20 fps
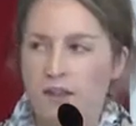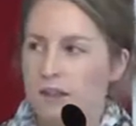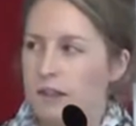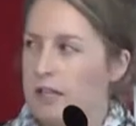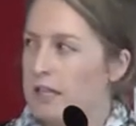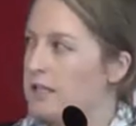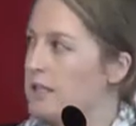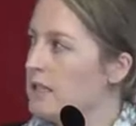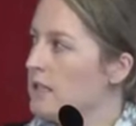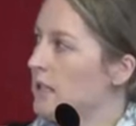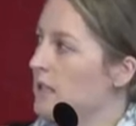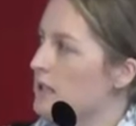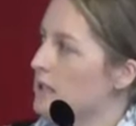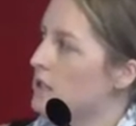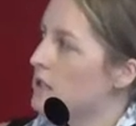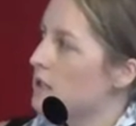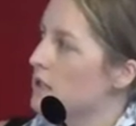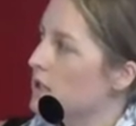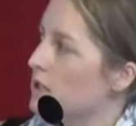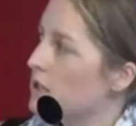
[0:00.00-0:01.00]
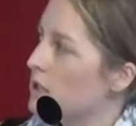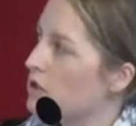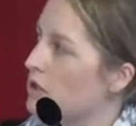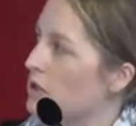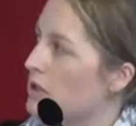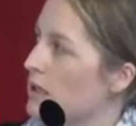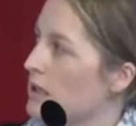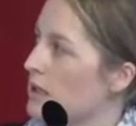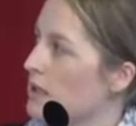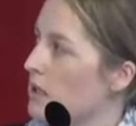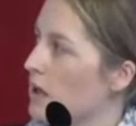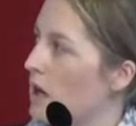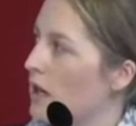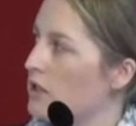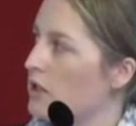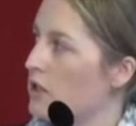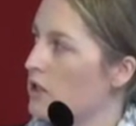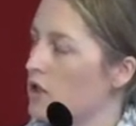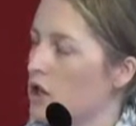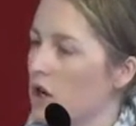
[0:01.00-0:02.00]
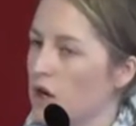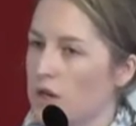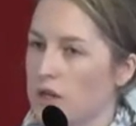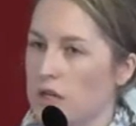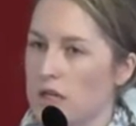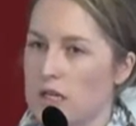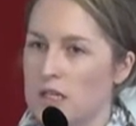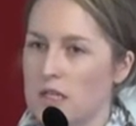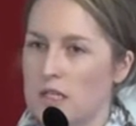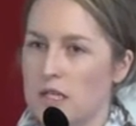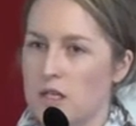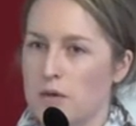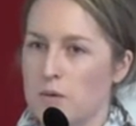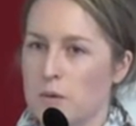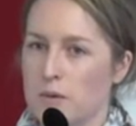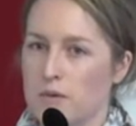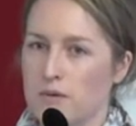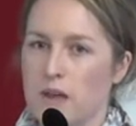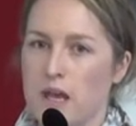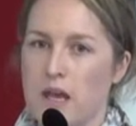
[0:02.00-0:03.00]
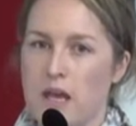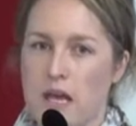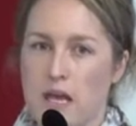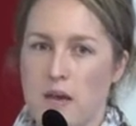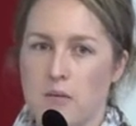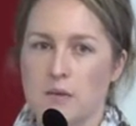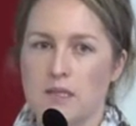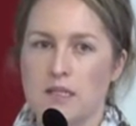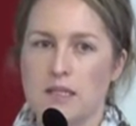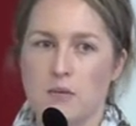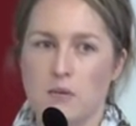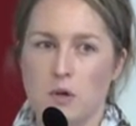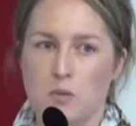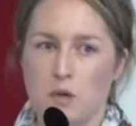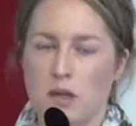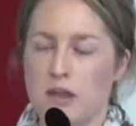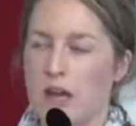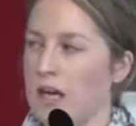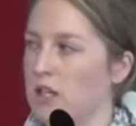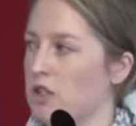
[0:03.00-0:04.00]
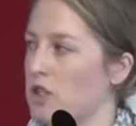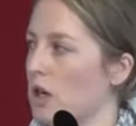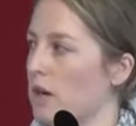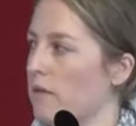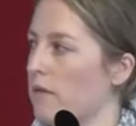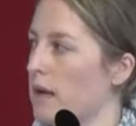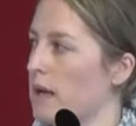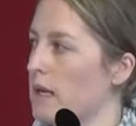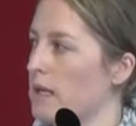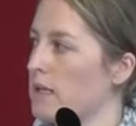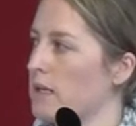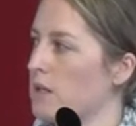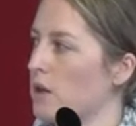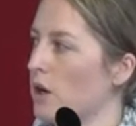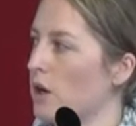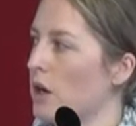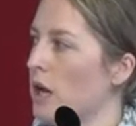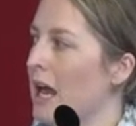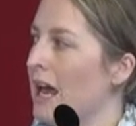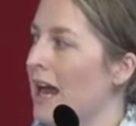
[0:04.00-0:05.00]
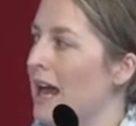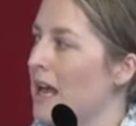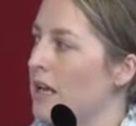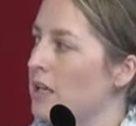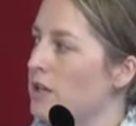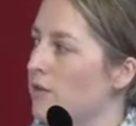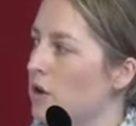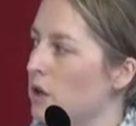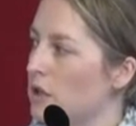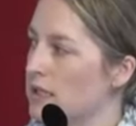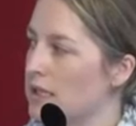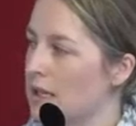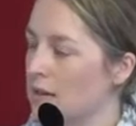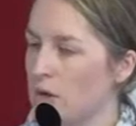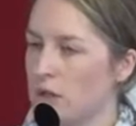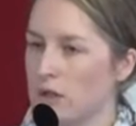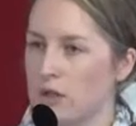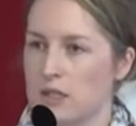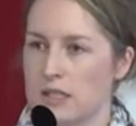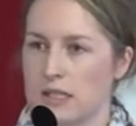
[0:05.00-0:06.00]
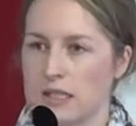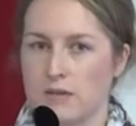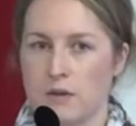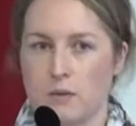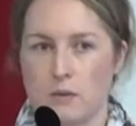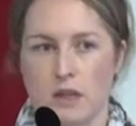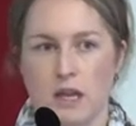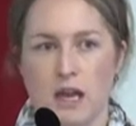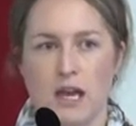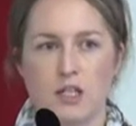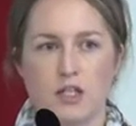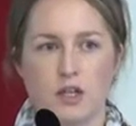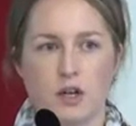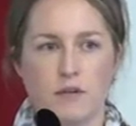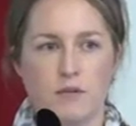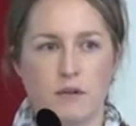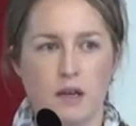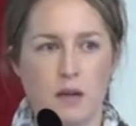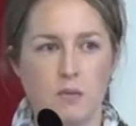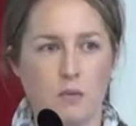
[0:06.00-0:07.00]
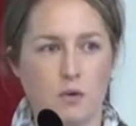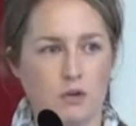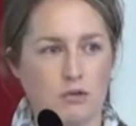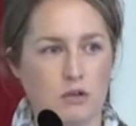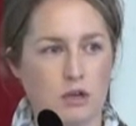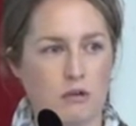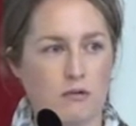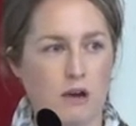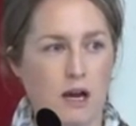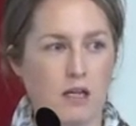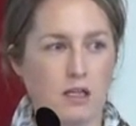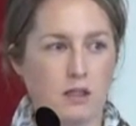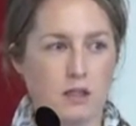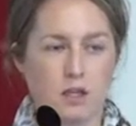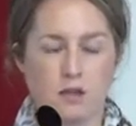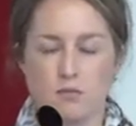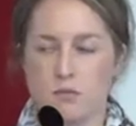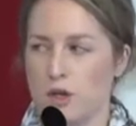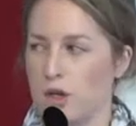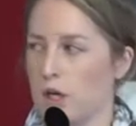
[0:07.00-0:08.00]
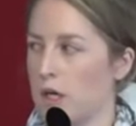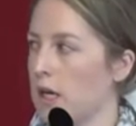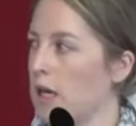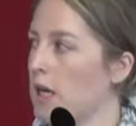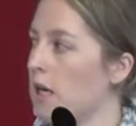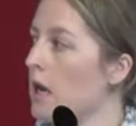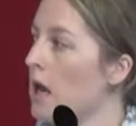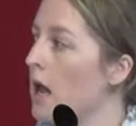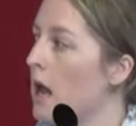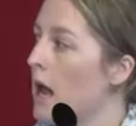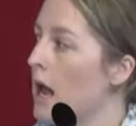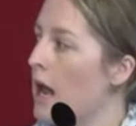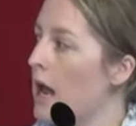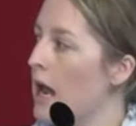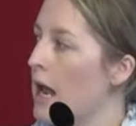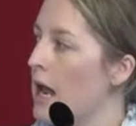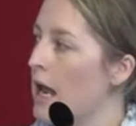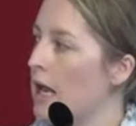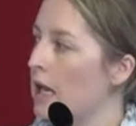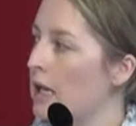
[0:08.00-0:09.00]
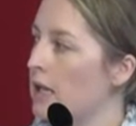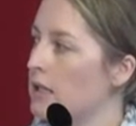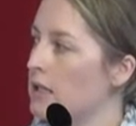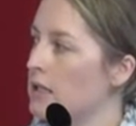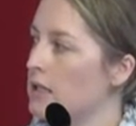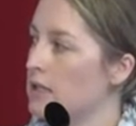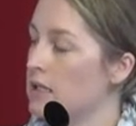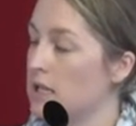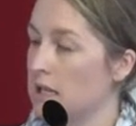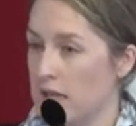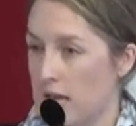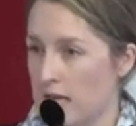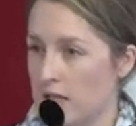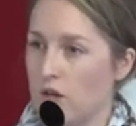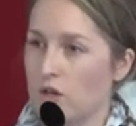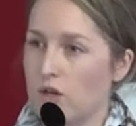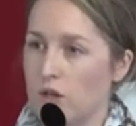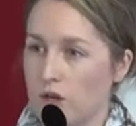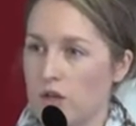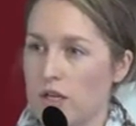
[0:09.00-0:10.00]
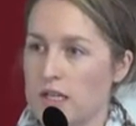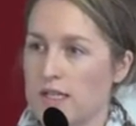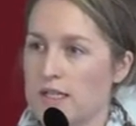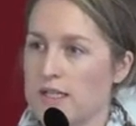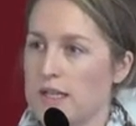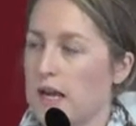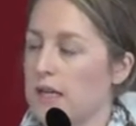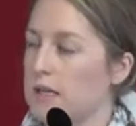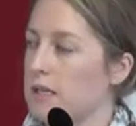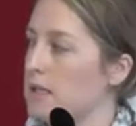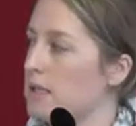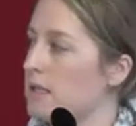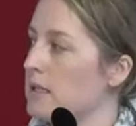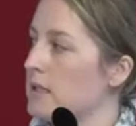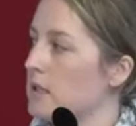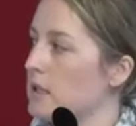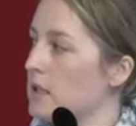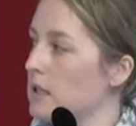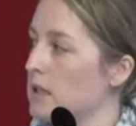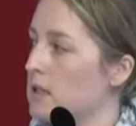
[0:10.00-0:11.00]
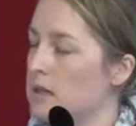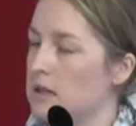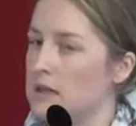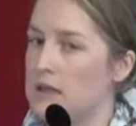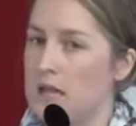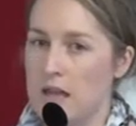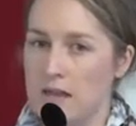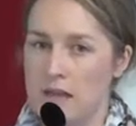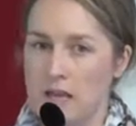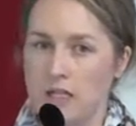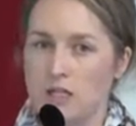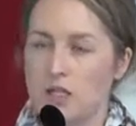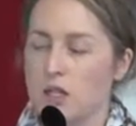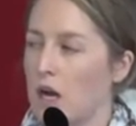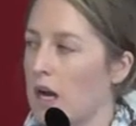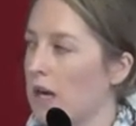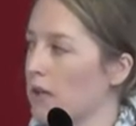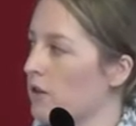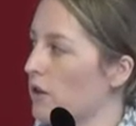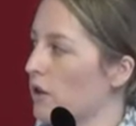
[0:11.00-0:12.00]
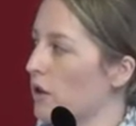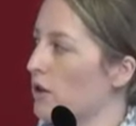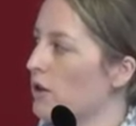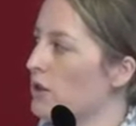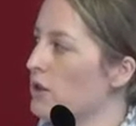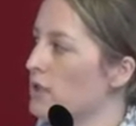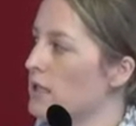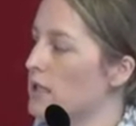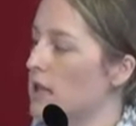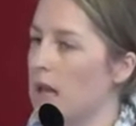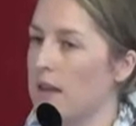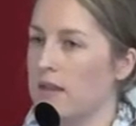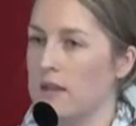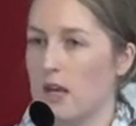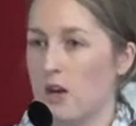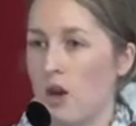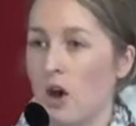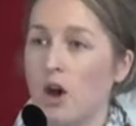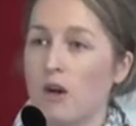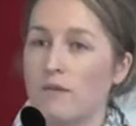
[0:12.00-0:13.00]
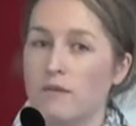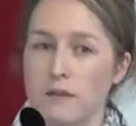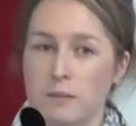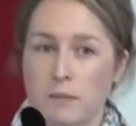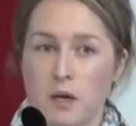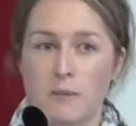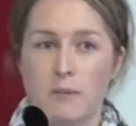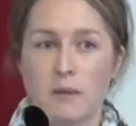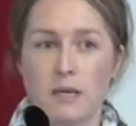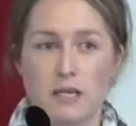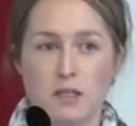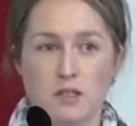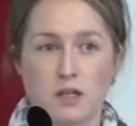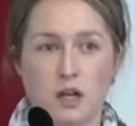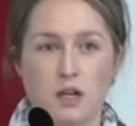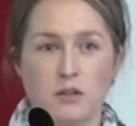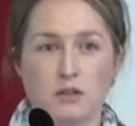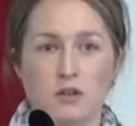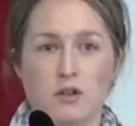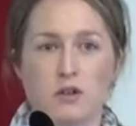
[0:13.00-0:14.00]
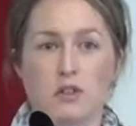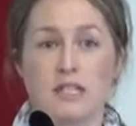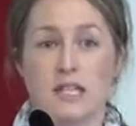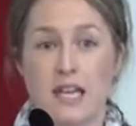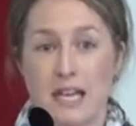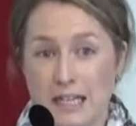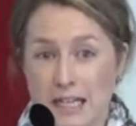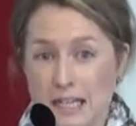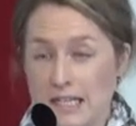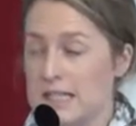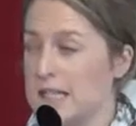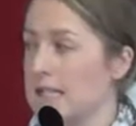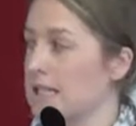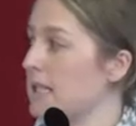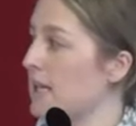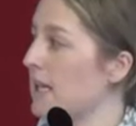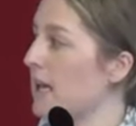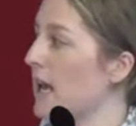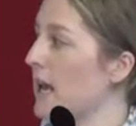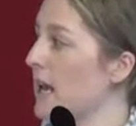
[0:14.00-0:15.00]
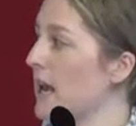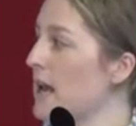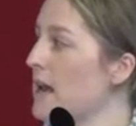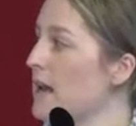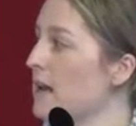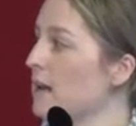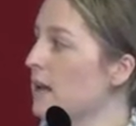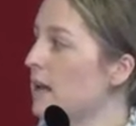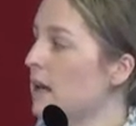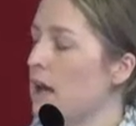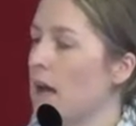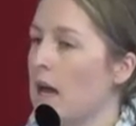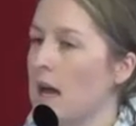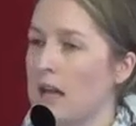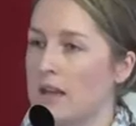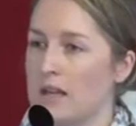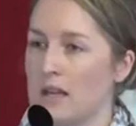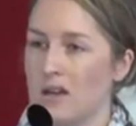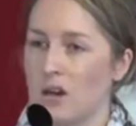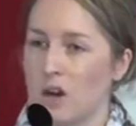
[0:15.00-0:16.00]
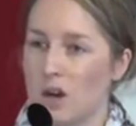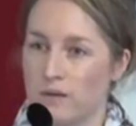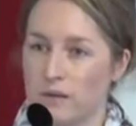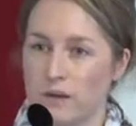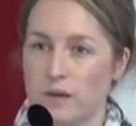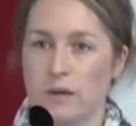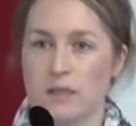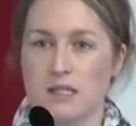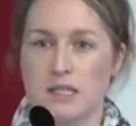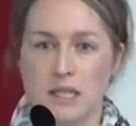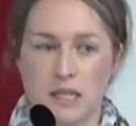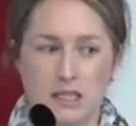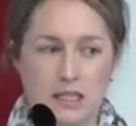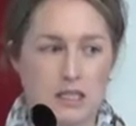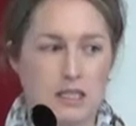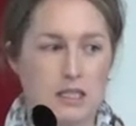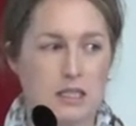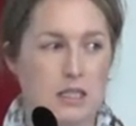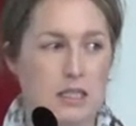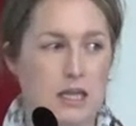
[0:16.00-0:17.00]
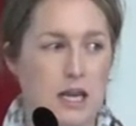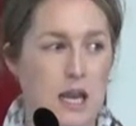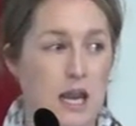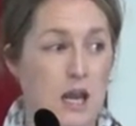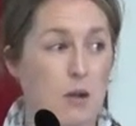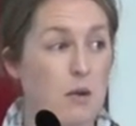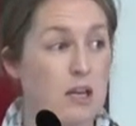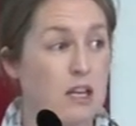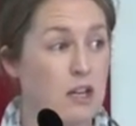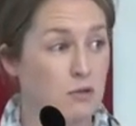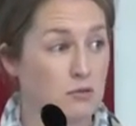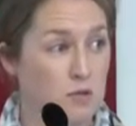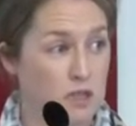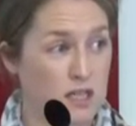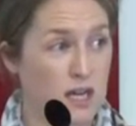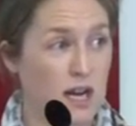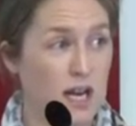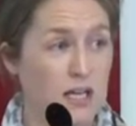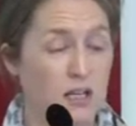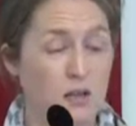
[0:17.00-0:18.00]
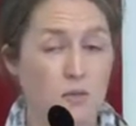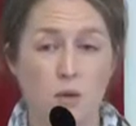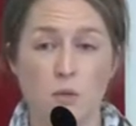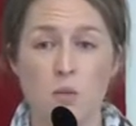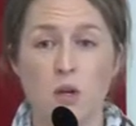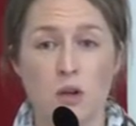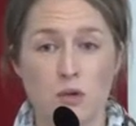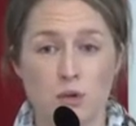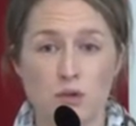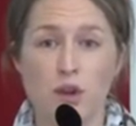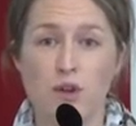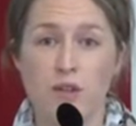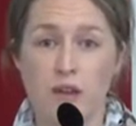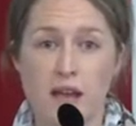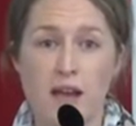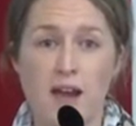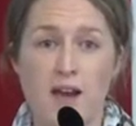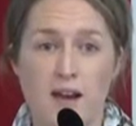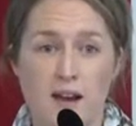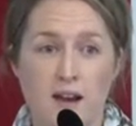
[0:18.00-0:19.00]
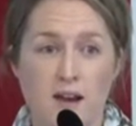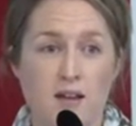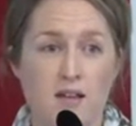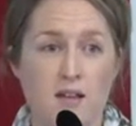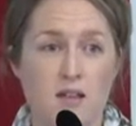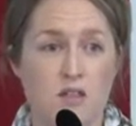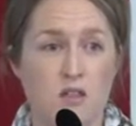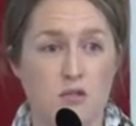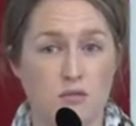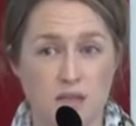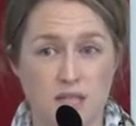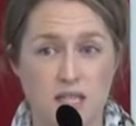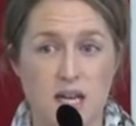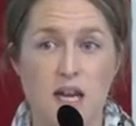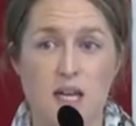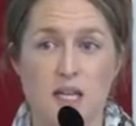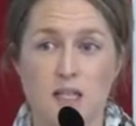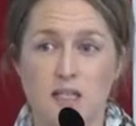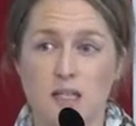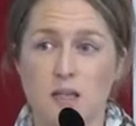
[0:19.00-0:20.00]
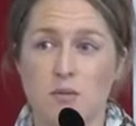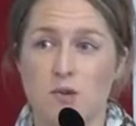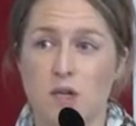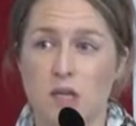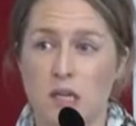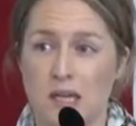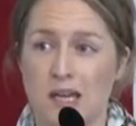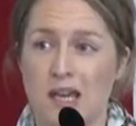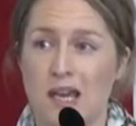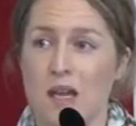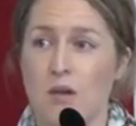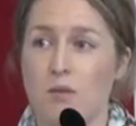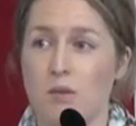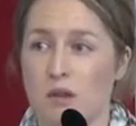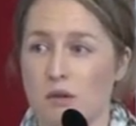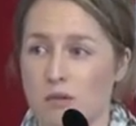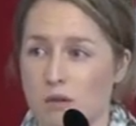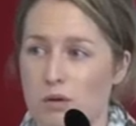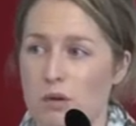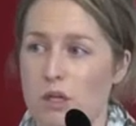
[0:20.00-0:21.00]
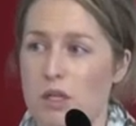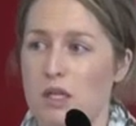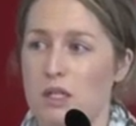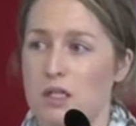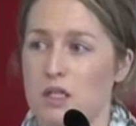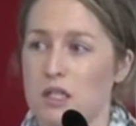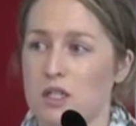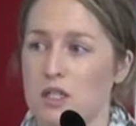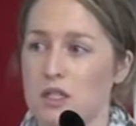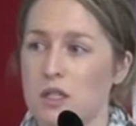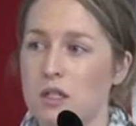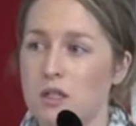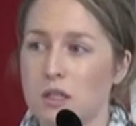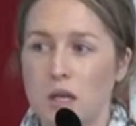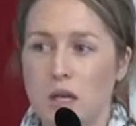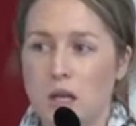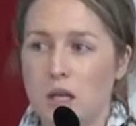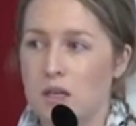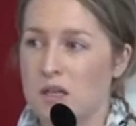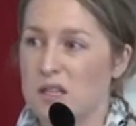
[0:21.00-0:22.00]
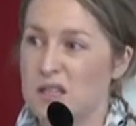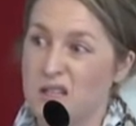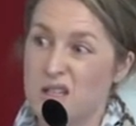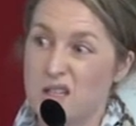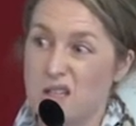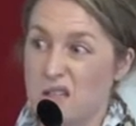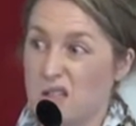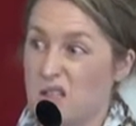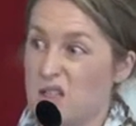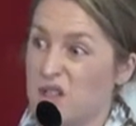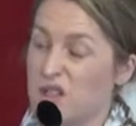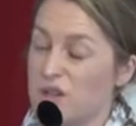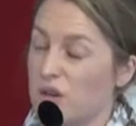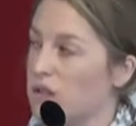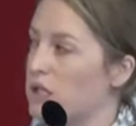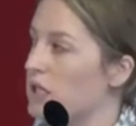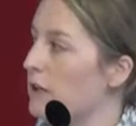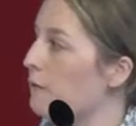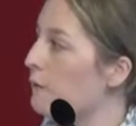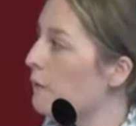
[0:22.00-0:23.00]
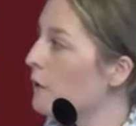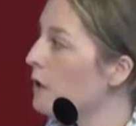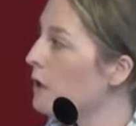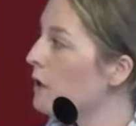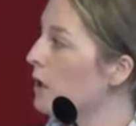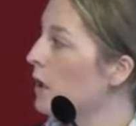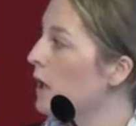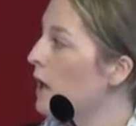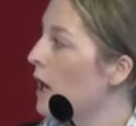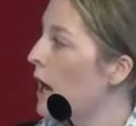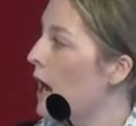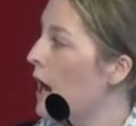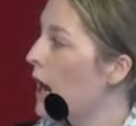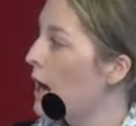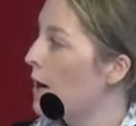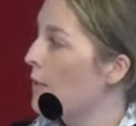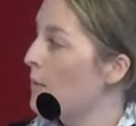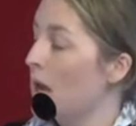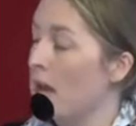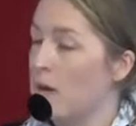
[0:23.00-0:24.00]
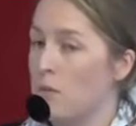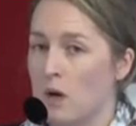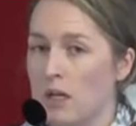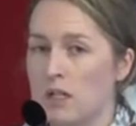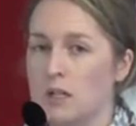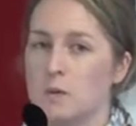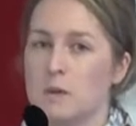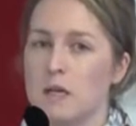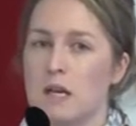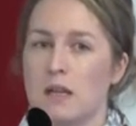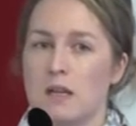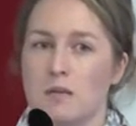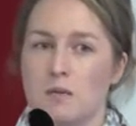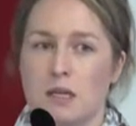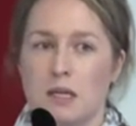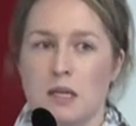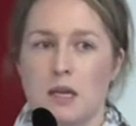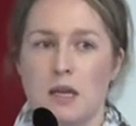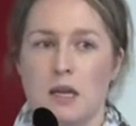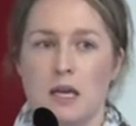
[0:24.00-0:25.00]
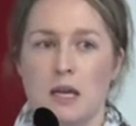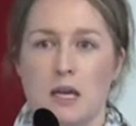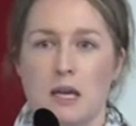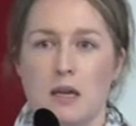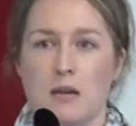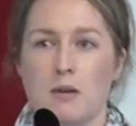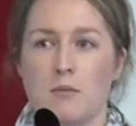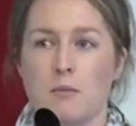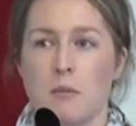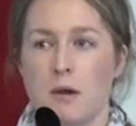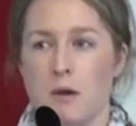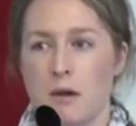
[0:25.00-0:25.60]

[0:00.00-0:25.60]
This is just an interesting slide to show you the continuum of care with someone with HIV. So you've got someone who's living with HIV wandering around in the community and they don't know their status. They're then diagnosed, and then hopefully by being diagnosed they're linked into care, and then hopefully once they're linked into care we can retain them, and we all know that how hard it is to retain someone in care with a chronic condition. This condition's no different. And once we get them in care,